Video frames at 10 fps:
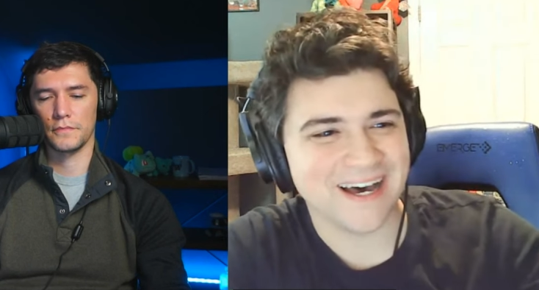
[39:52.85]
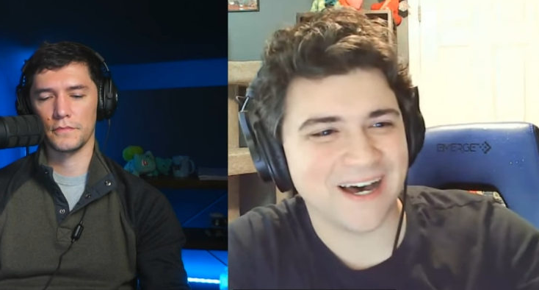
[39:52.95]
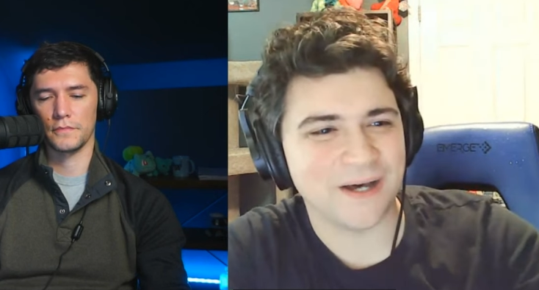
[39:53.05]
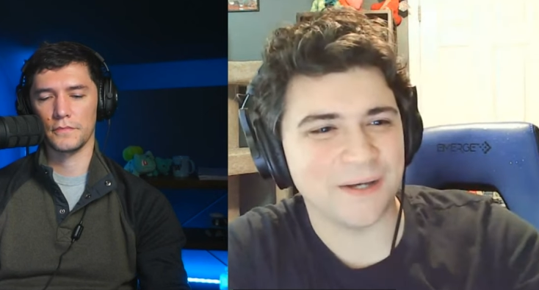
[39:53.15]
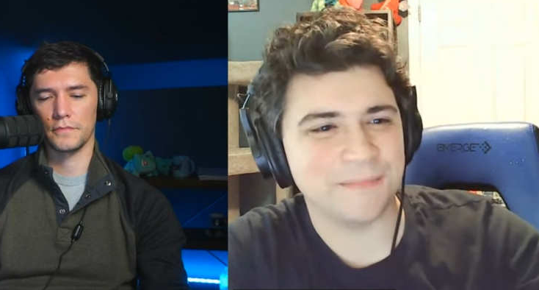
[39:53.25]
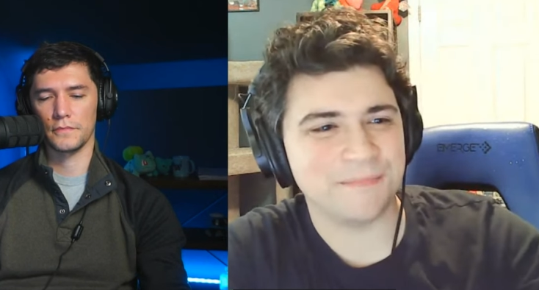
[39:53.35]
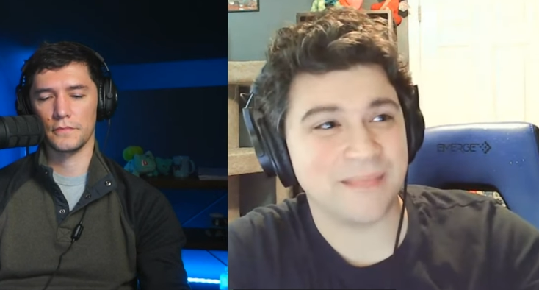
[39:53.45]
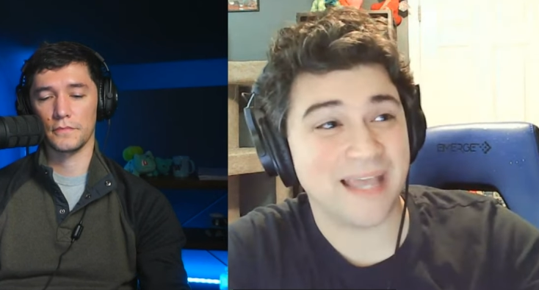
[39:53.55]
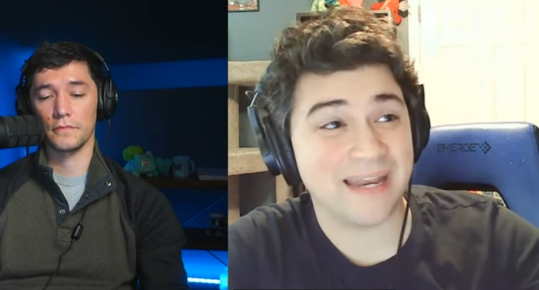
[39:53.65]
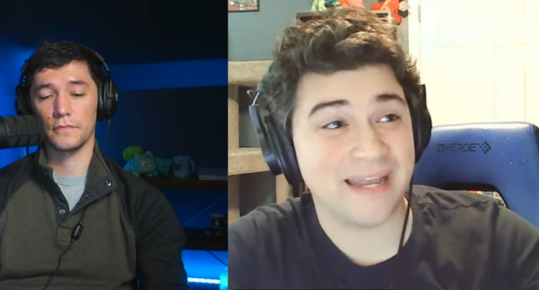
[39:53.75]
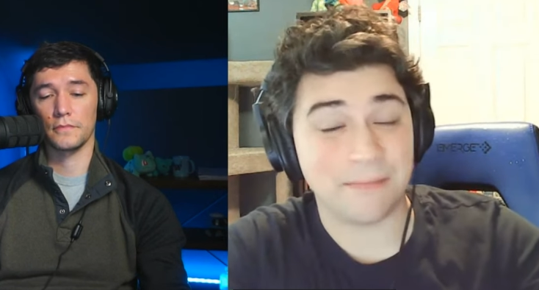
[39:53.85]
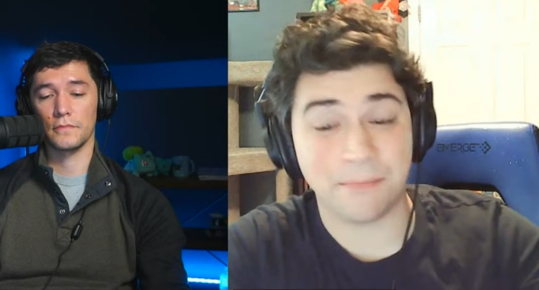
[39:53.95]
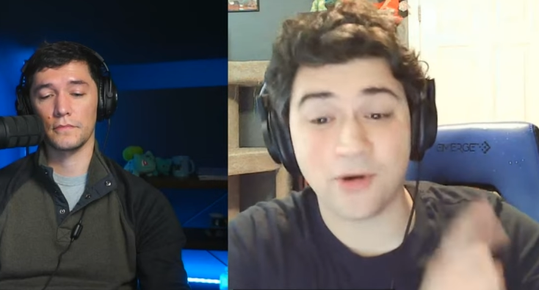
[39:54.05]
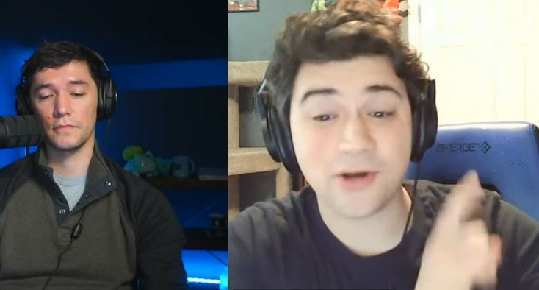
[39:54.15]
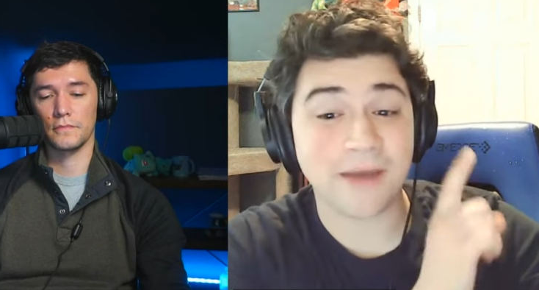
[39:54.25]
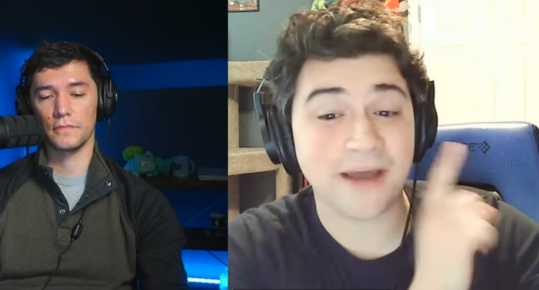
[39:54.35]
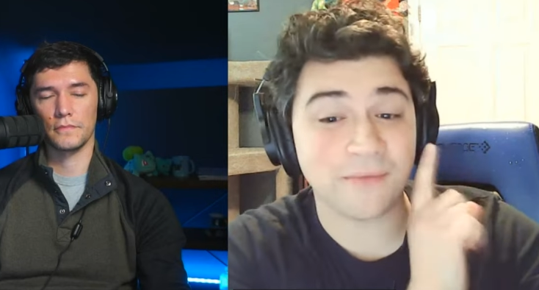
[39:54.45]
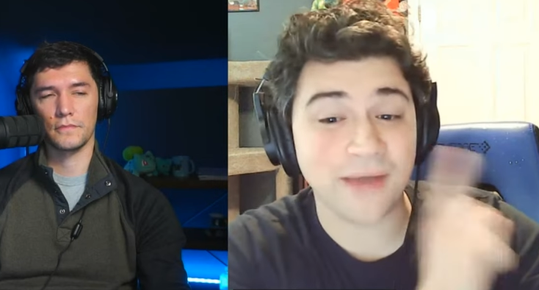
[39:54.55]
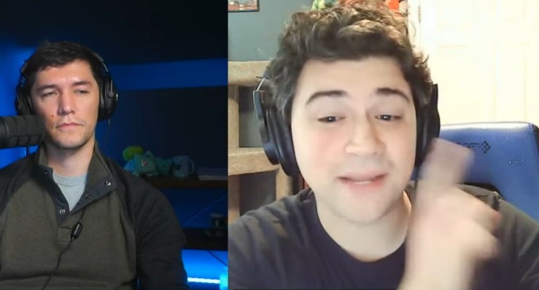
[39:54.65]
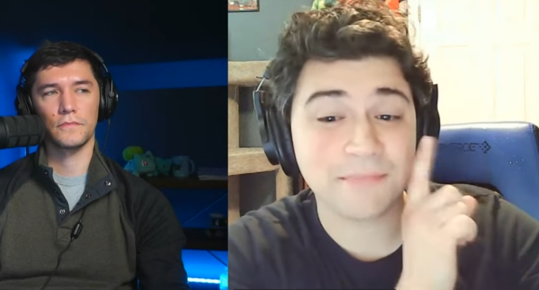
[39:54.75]
Speaker 1: um, and and Pokemon
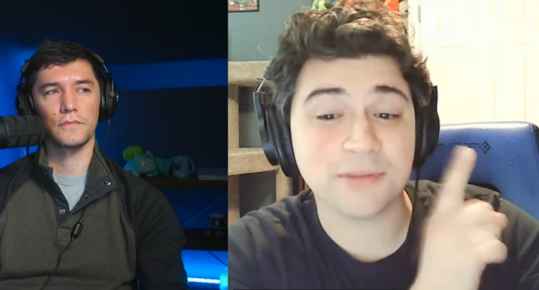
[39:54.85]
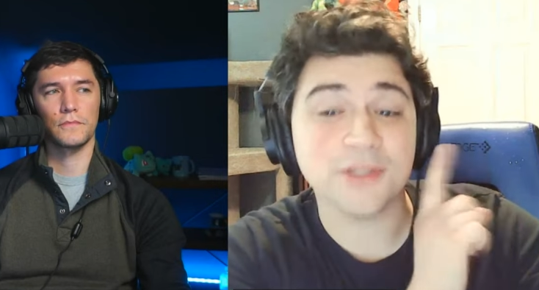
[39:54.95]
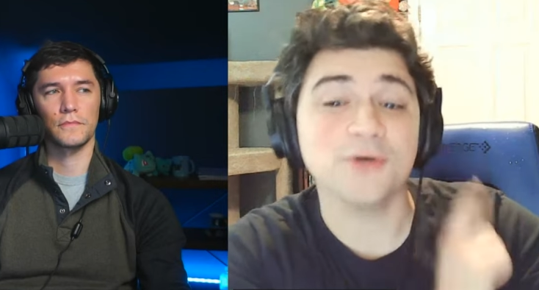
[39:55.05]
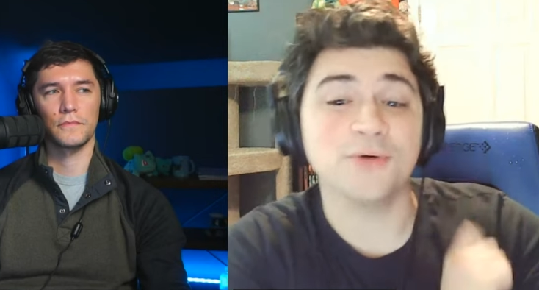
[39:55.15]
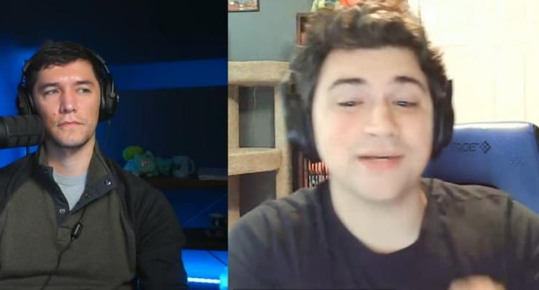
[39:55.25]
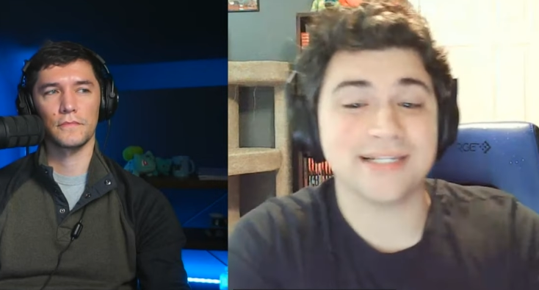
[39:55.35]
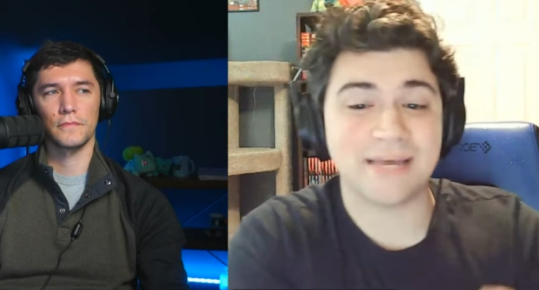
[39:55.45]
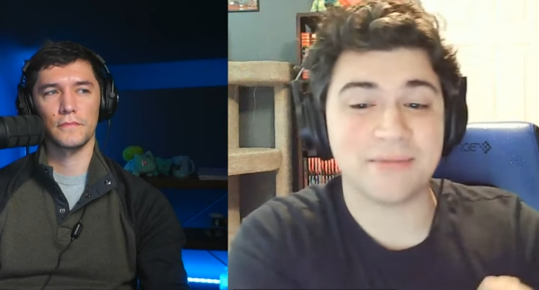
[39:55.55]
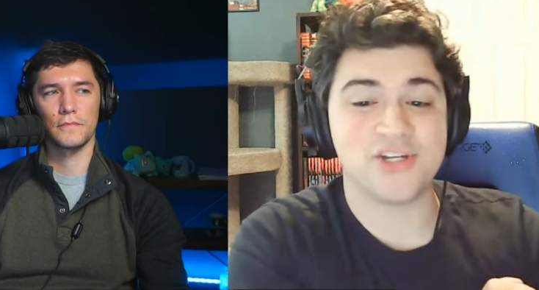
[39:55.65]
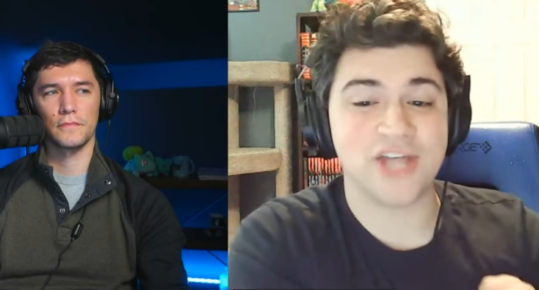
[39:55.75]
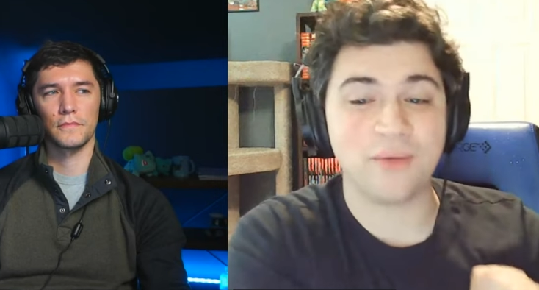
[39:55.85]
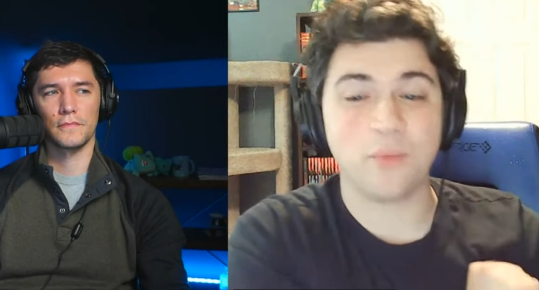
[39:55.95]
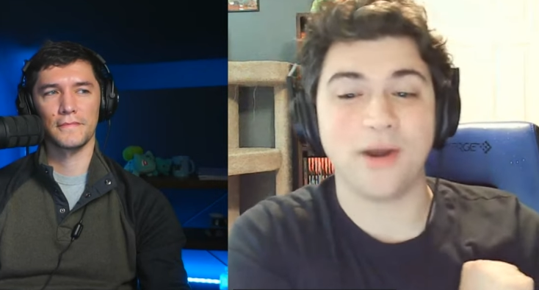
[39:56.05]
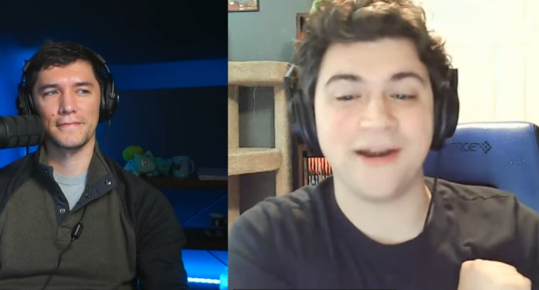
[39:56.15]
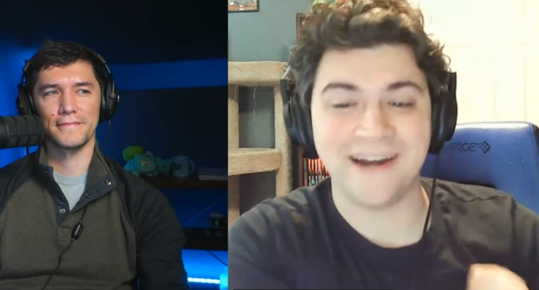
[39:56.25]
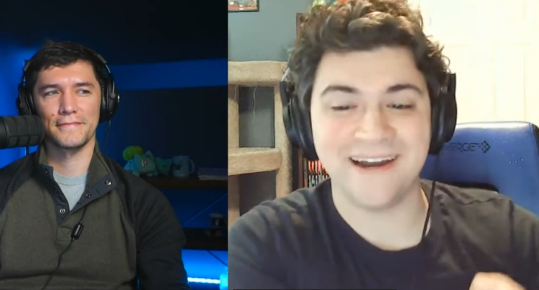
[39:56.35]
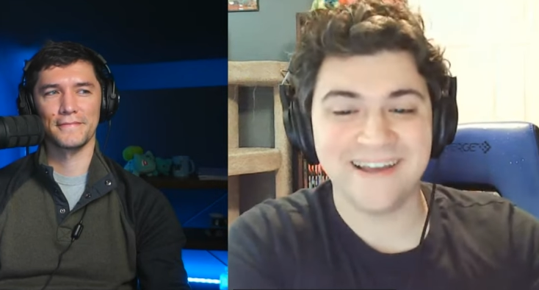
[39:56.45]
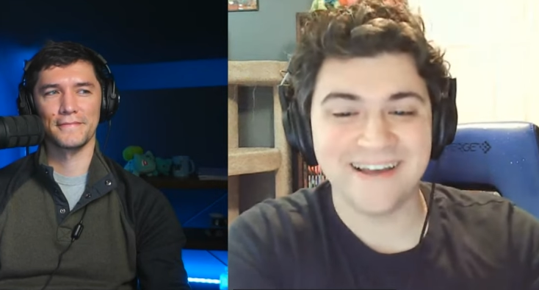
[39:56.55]
Red and Blue because I'm a Gen Oneer.